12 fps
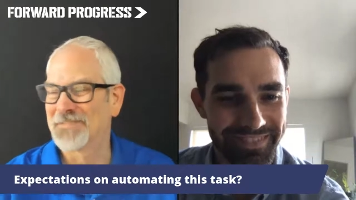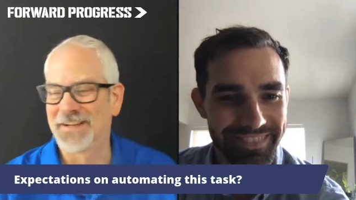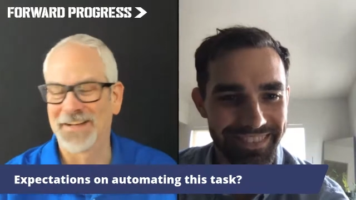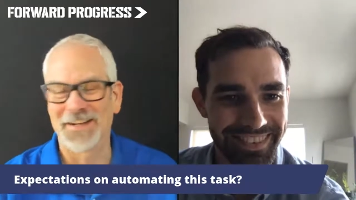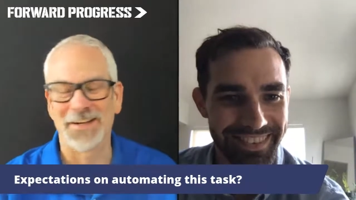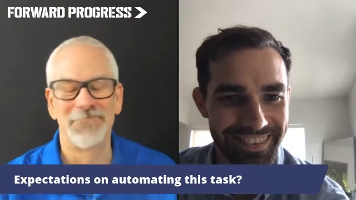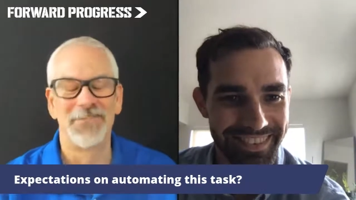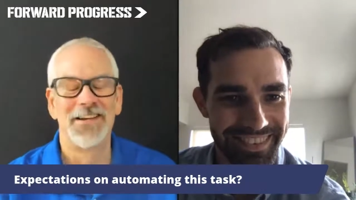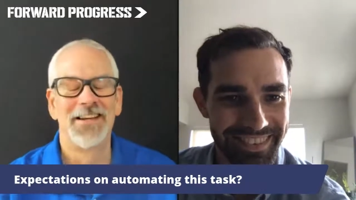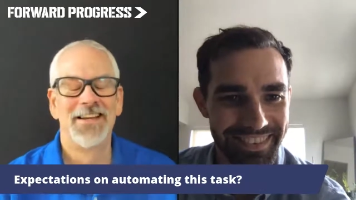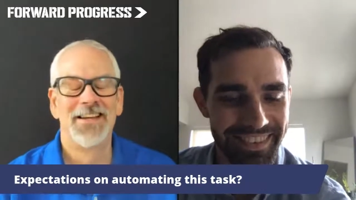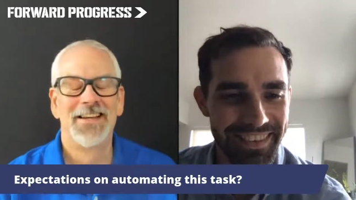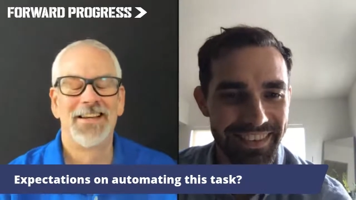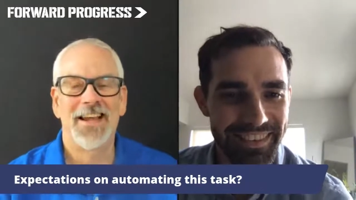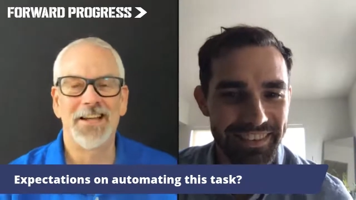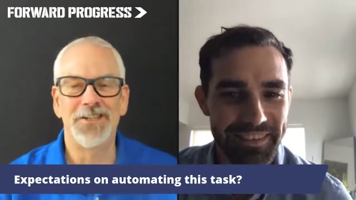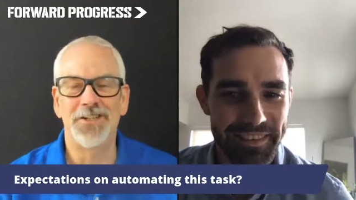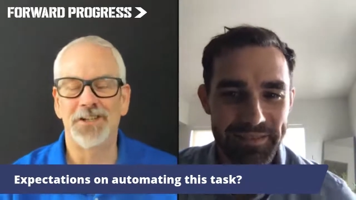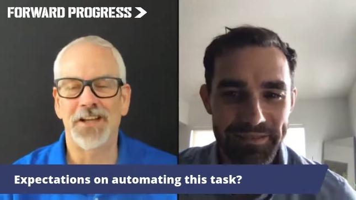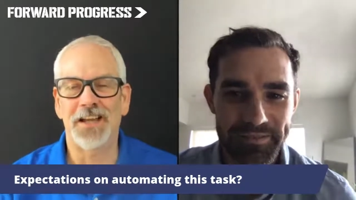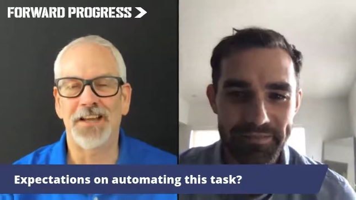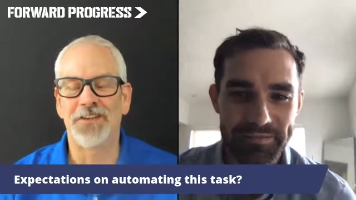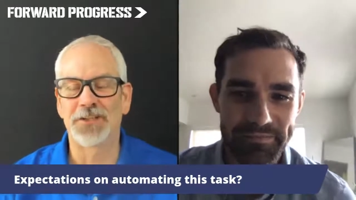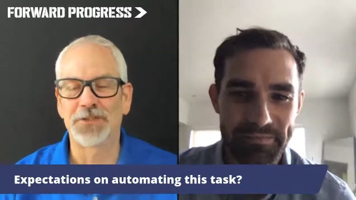Speaker 1: um, and you
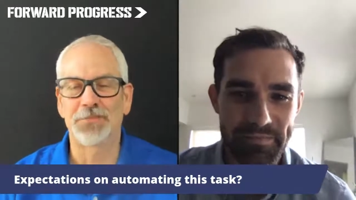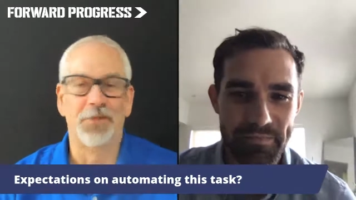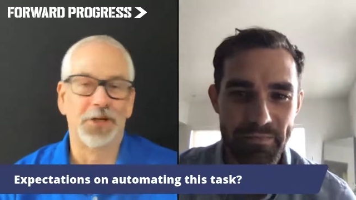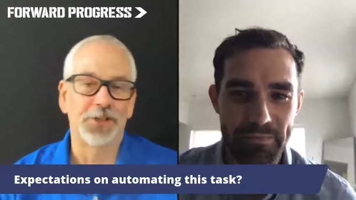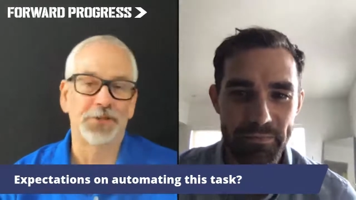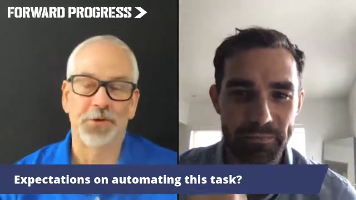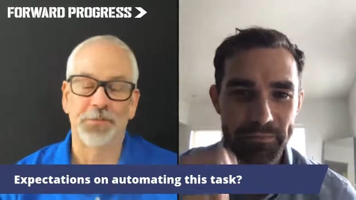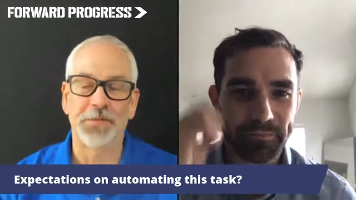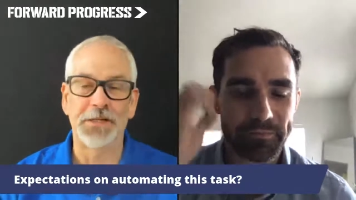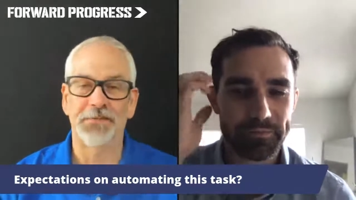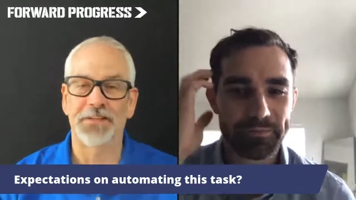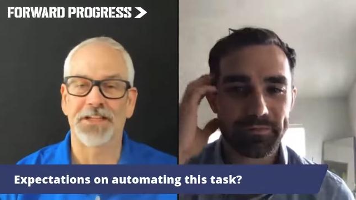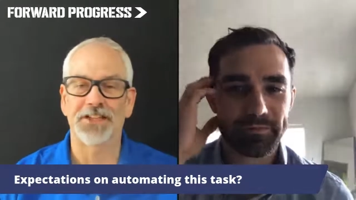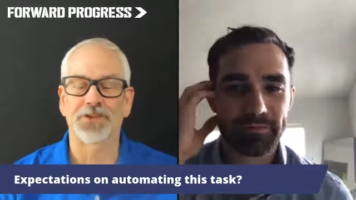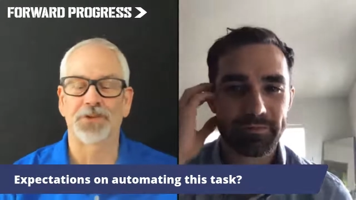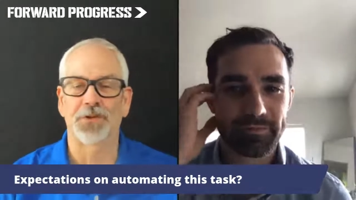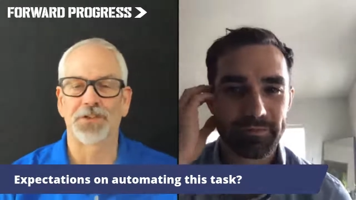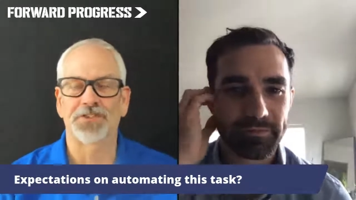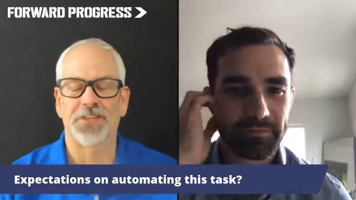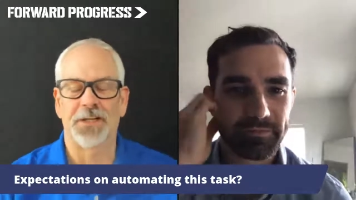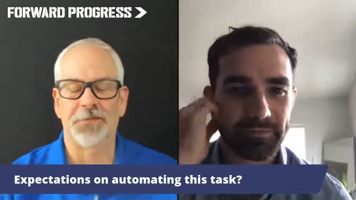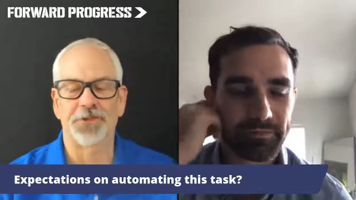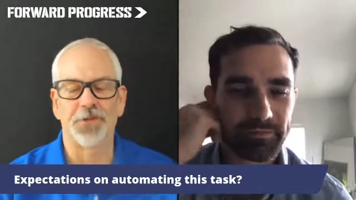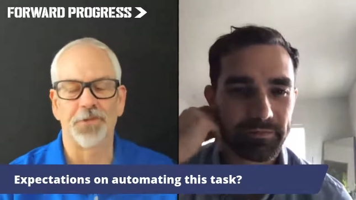and there's multiple people that source
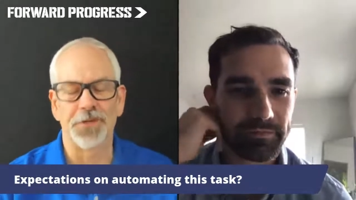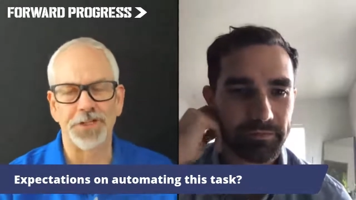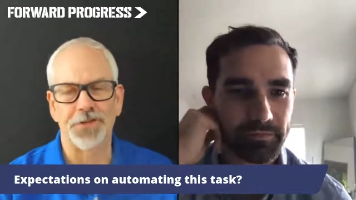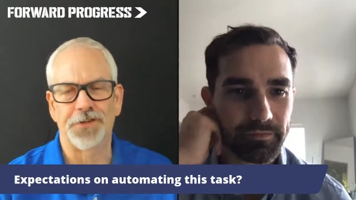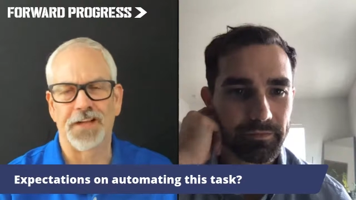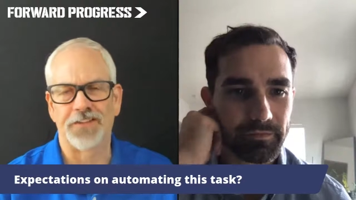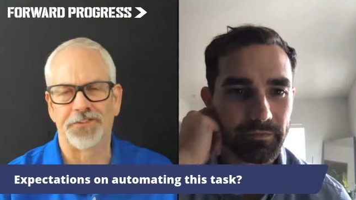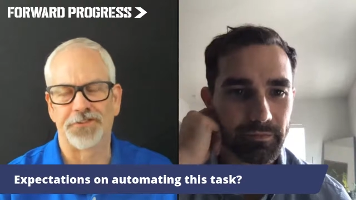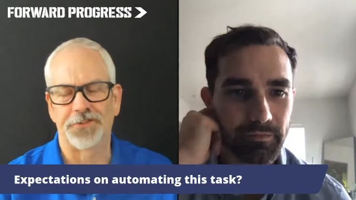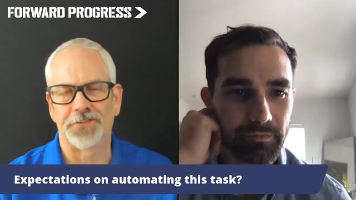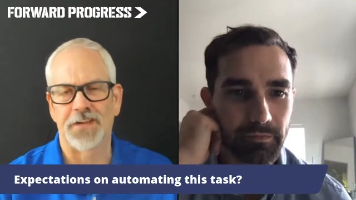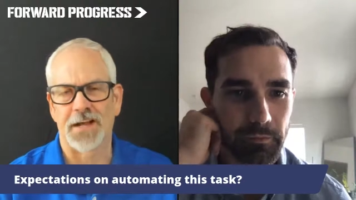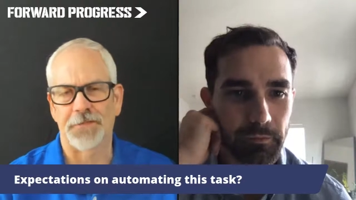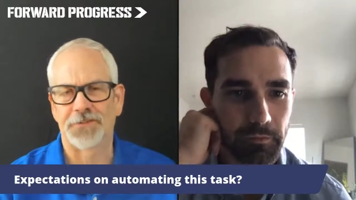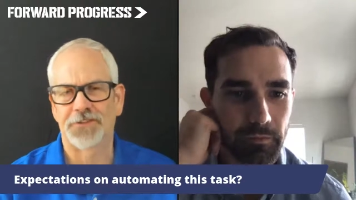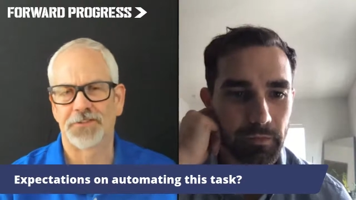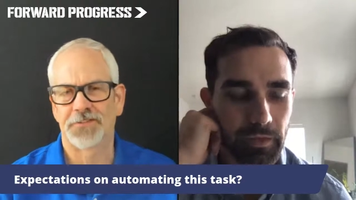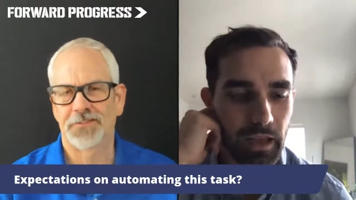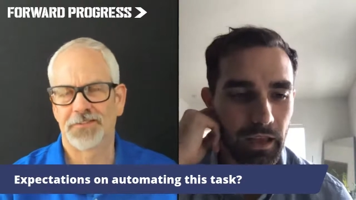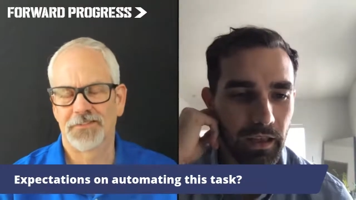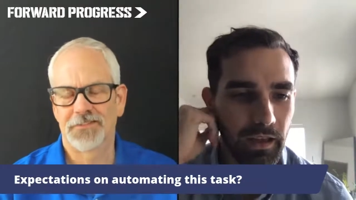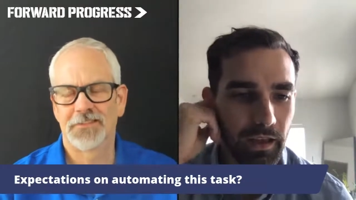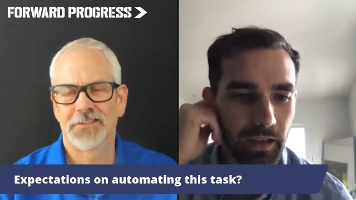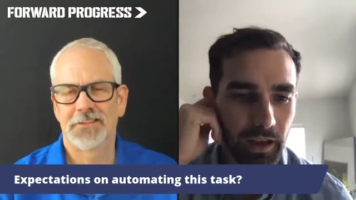them. So what do
Speaker 2: you guys do, Thomas?
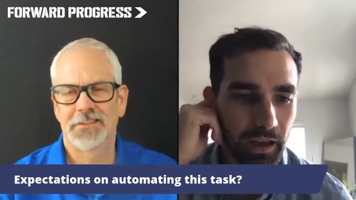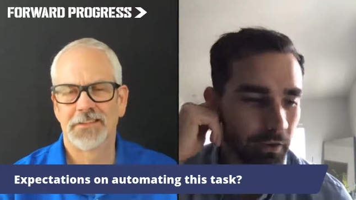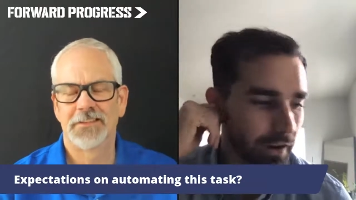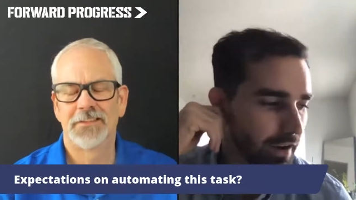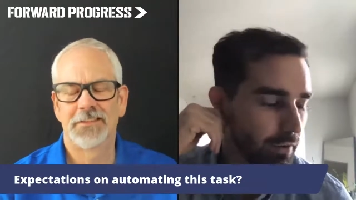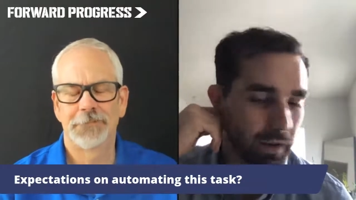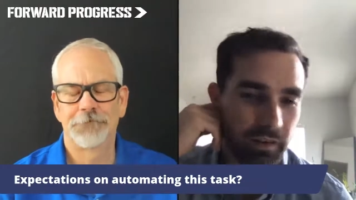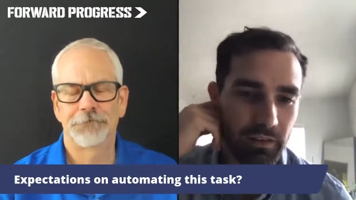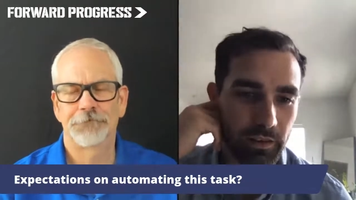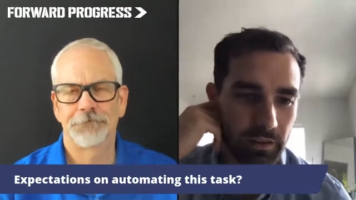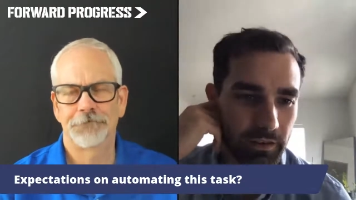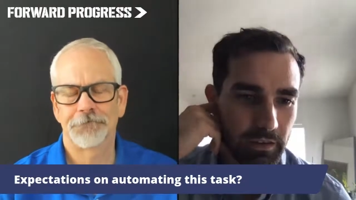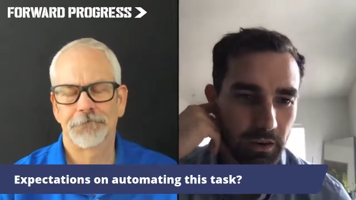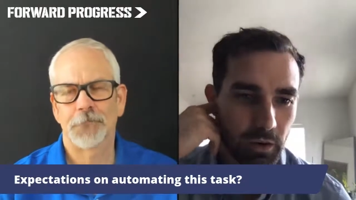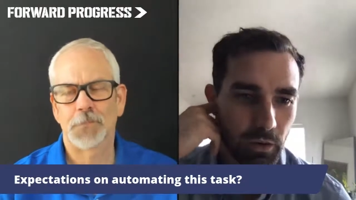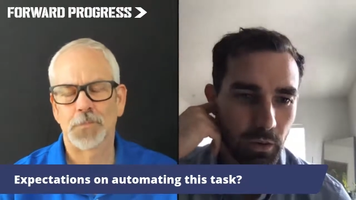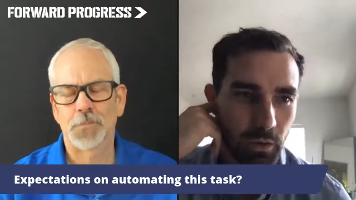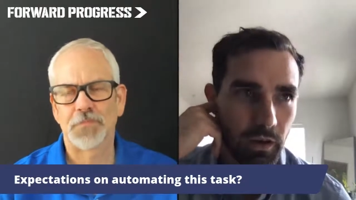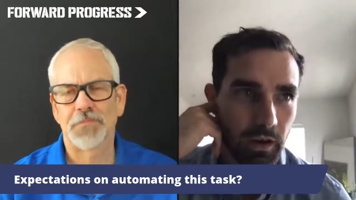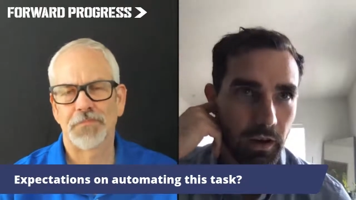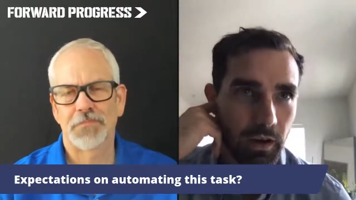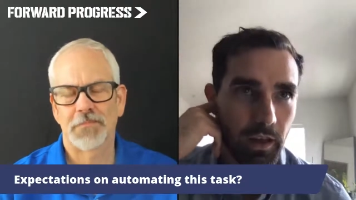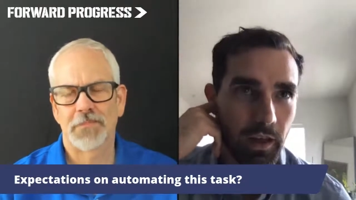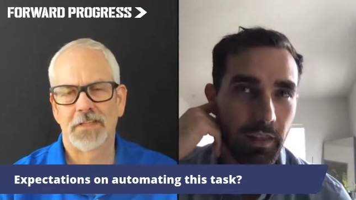Uh, great question. So
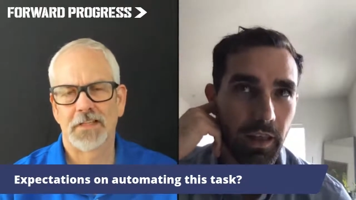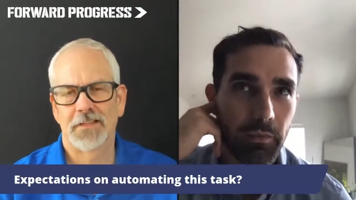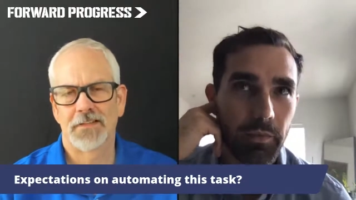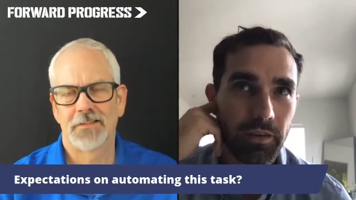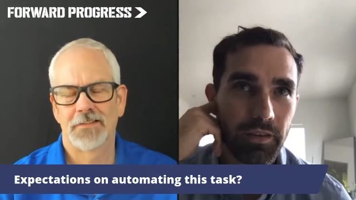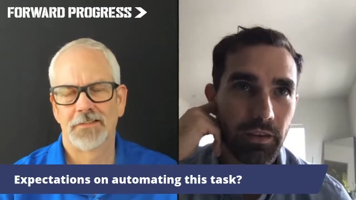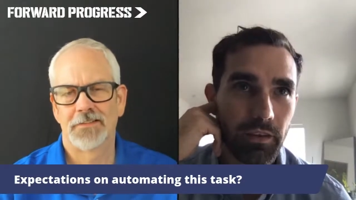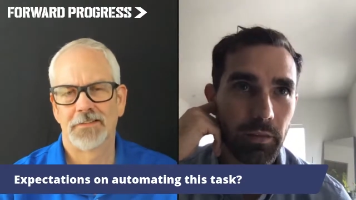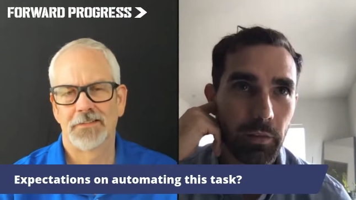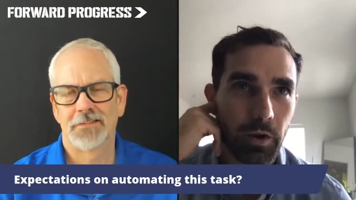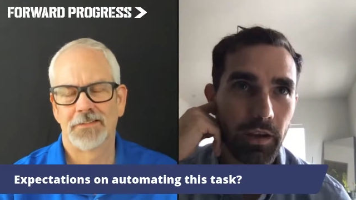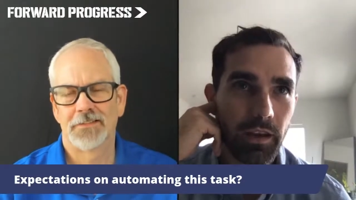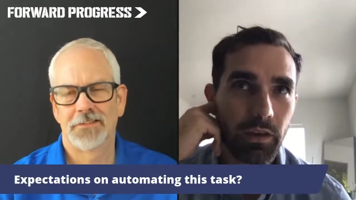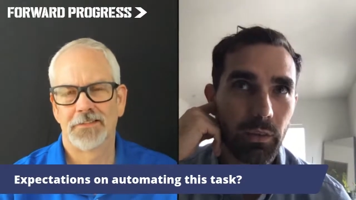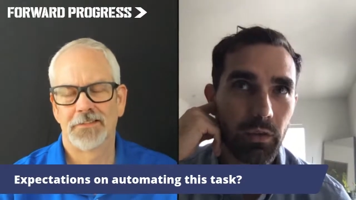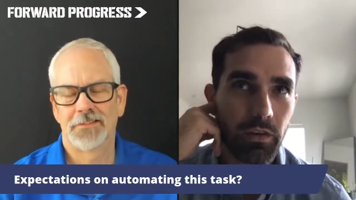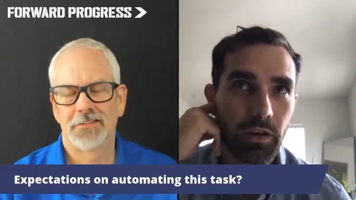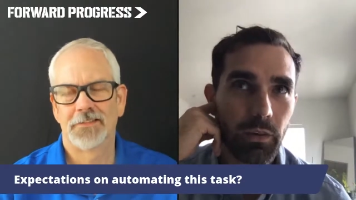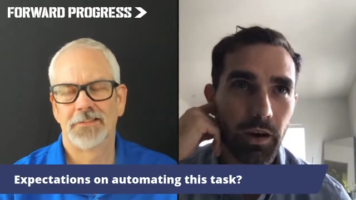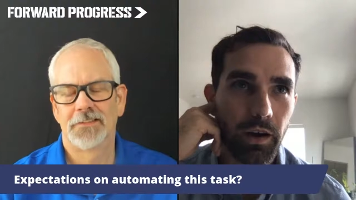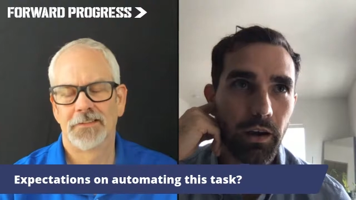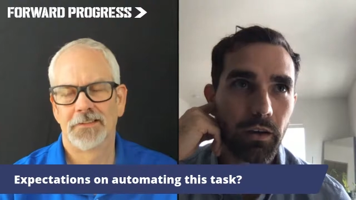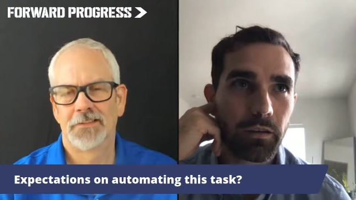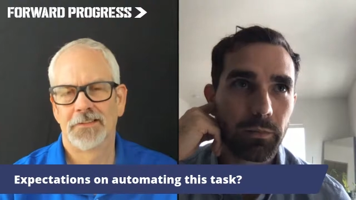a lot of machines on the market will require